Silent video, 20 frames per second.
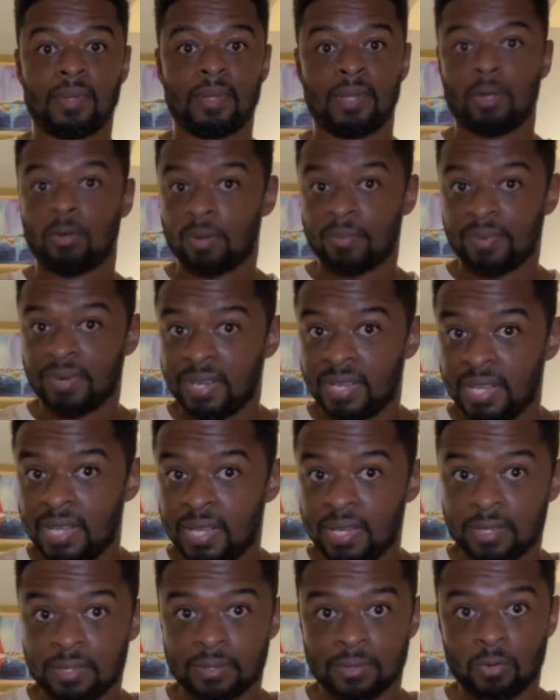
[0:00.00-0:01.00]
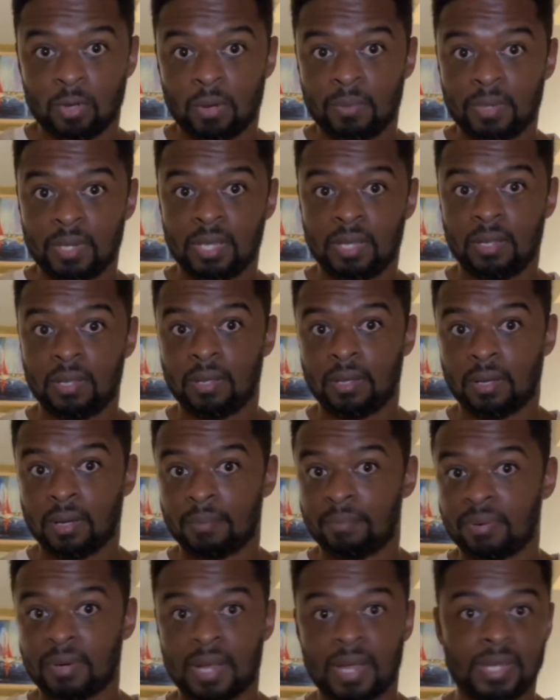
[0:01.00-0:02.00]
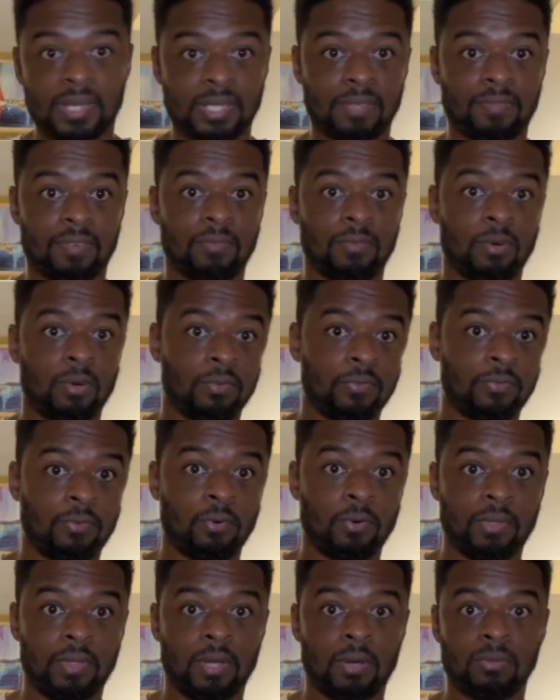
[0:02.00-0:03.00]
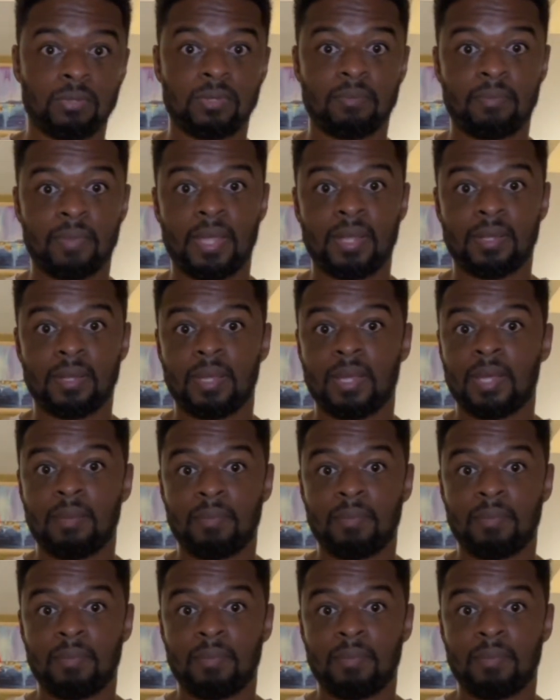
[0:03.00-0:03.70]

Our brigade is normally comprised of around 4,000 men,